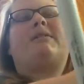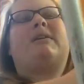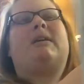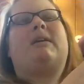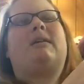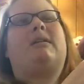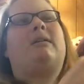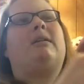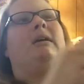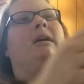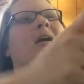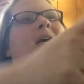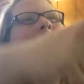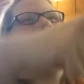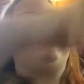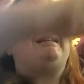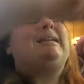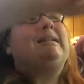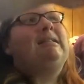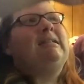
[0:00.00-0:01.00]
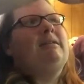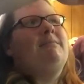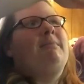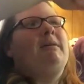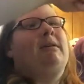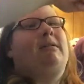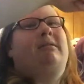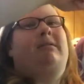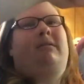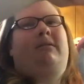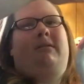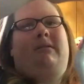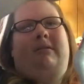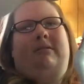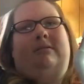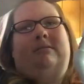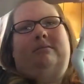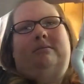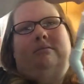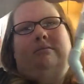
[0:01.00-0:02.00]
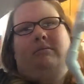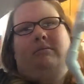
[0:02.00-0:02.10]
think. It needs to be a little